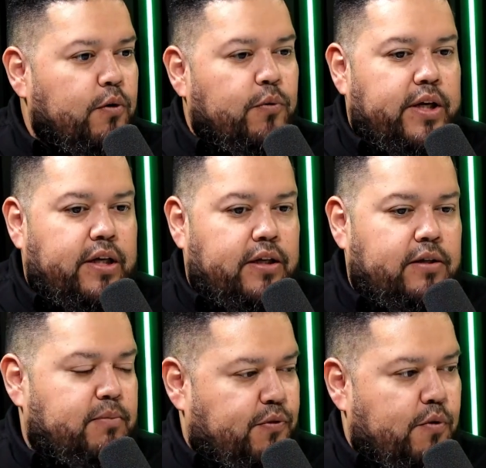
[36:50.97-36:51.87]

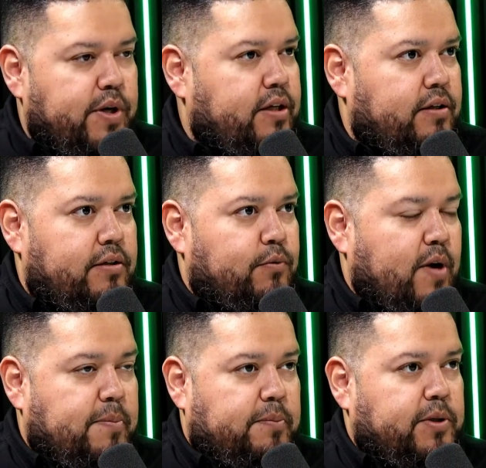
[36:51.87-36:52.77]
we
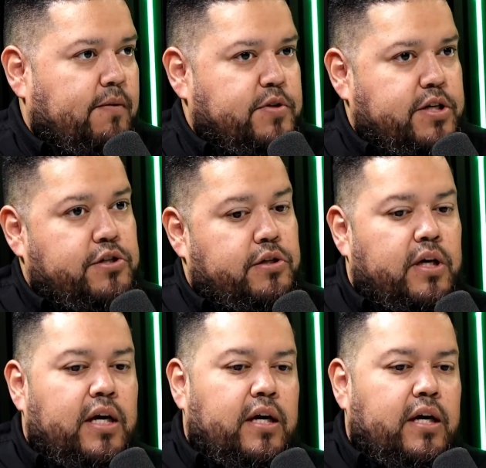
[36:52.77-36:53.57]
wrap up the conversation,